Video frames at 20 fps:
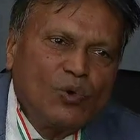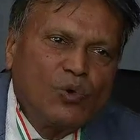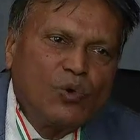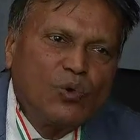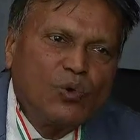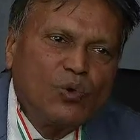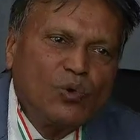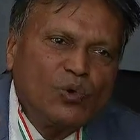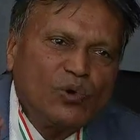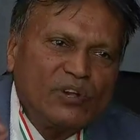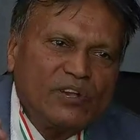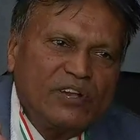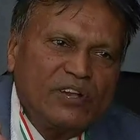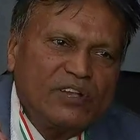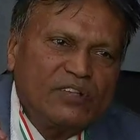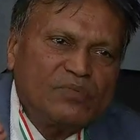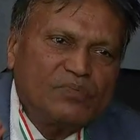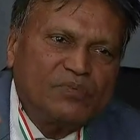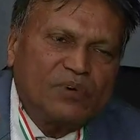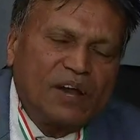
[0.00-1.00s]
Who
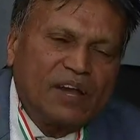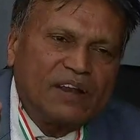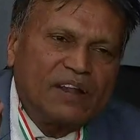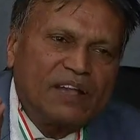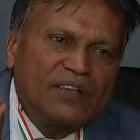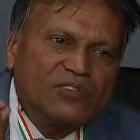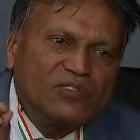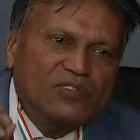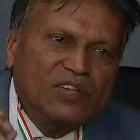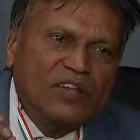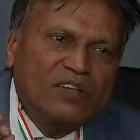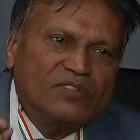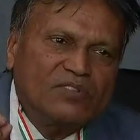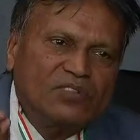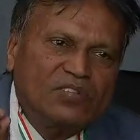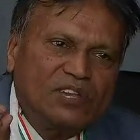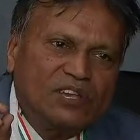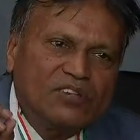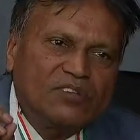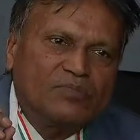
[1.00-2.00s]
is
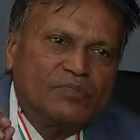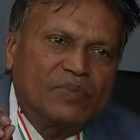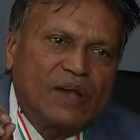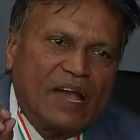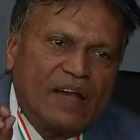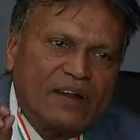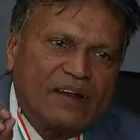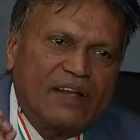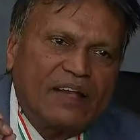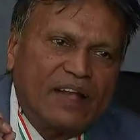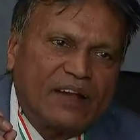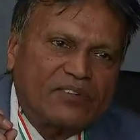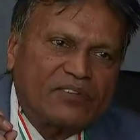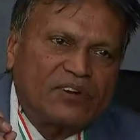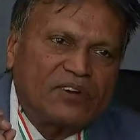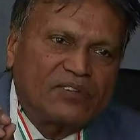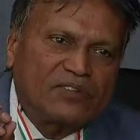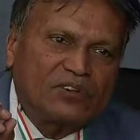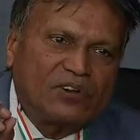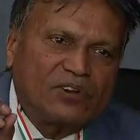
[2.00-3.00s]
financing these bad
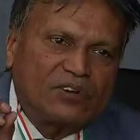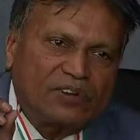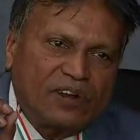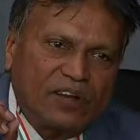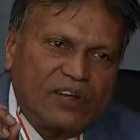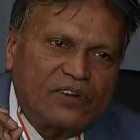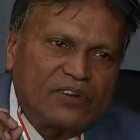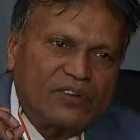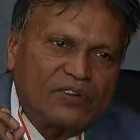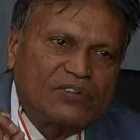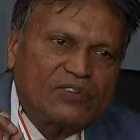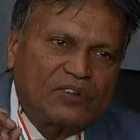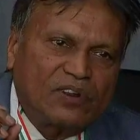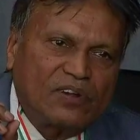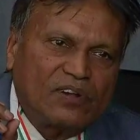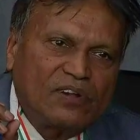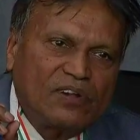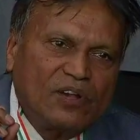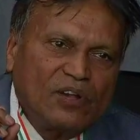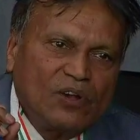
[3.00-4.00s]
actors or terrorists
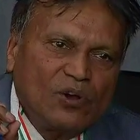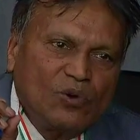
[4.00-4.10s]
uh,